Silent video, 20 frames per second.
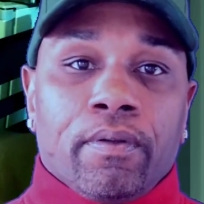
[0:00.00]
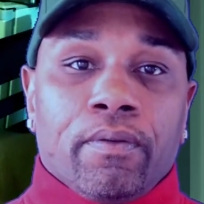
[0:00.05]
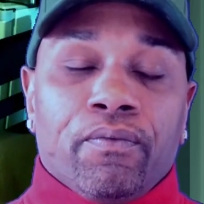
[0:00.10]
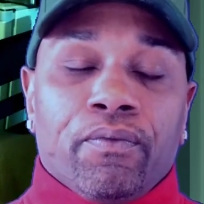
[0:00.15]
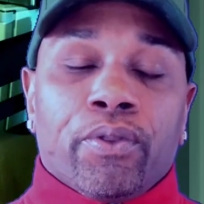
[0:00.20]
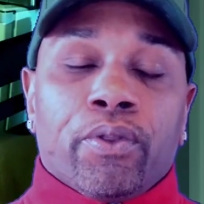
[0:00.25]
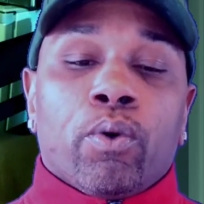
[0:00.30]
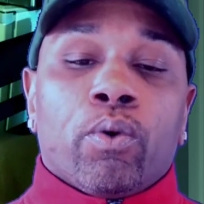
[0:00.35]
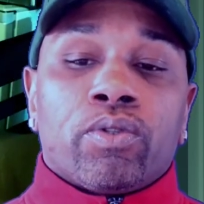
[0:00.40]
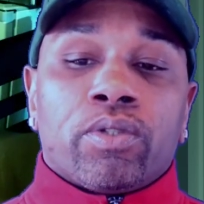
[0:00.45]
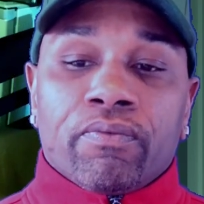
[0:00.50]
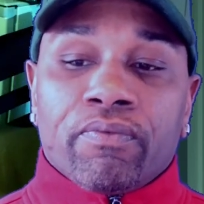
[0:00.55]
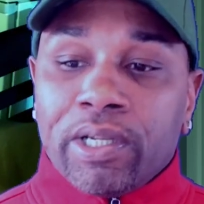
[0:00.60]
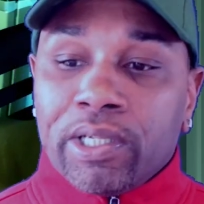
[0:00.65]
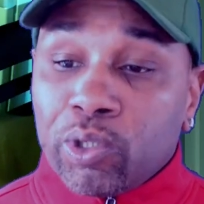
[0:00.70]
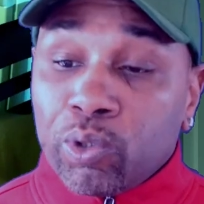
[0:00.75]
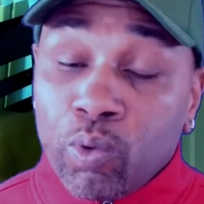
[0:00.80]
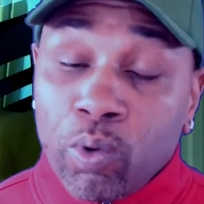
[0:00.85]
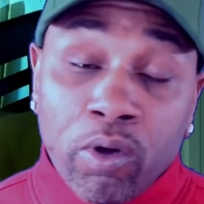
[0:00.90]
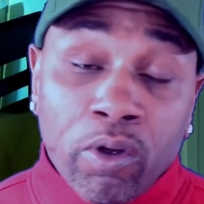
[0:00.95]
For those of
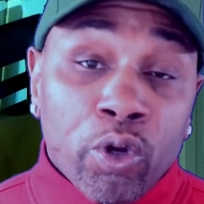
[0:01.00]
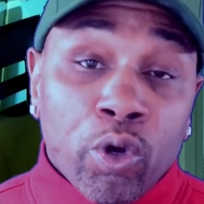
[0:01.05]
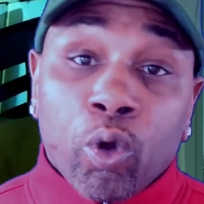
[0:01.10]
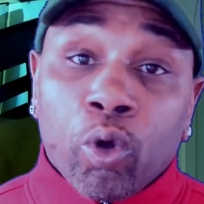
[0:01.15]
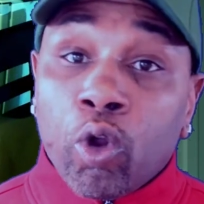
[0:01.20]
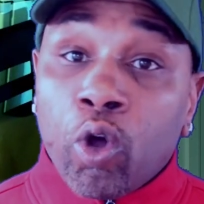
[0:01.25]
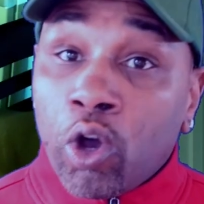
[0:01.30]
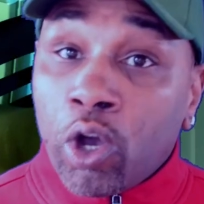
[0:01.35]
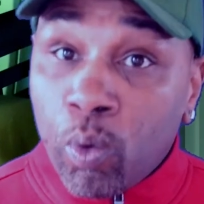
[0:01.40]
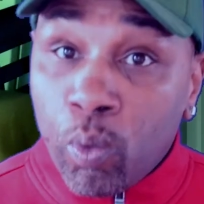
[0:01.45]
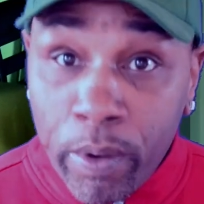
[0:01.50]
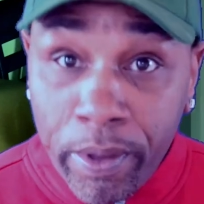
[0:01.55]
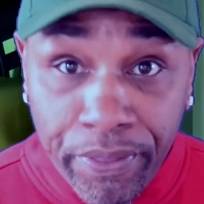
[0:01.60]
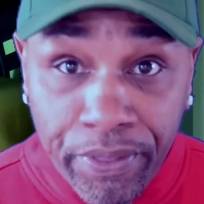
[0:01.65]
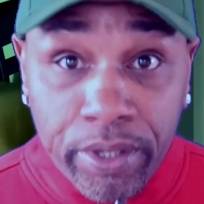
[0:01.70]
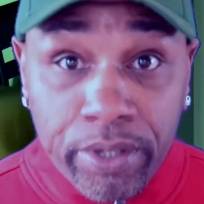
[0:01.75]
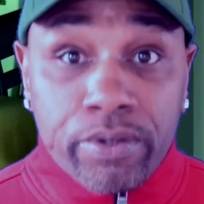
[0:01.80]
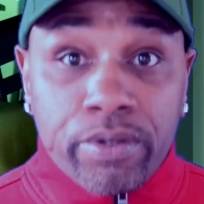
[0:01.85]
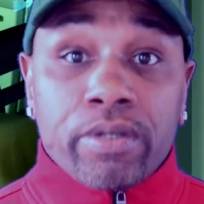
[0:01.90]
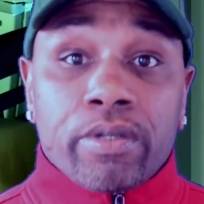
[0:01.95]
us who are no longer with
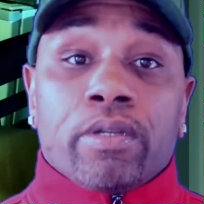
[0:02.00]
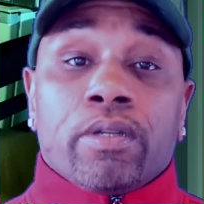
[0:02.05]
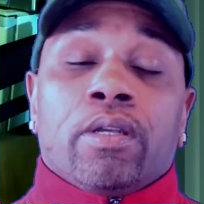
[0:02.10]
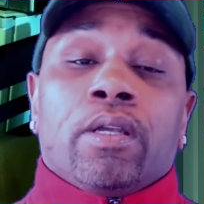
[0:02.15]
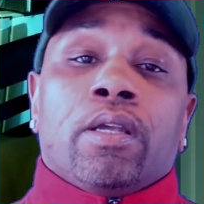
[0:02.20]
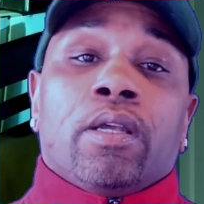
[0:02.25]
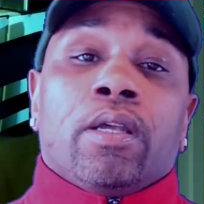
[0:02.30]
us,